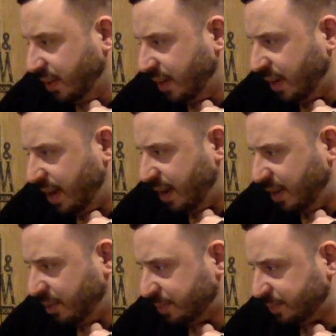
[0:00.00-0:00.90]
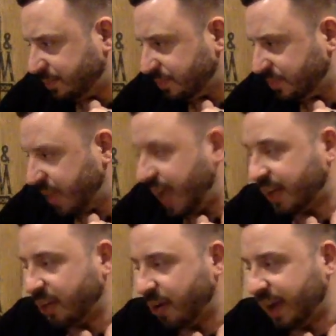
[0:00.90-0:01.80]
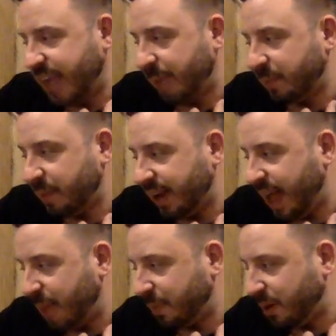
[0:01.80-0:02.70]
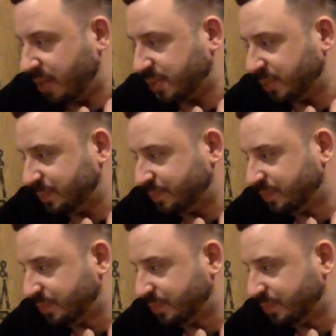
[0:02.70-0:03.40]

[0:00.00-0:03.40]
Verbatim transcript: Um, yeah, congrats, Captain. Make it happen. Awesome.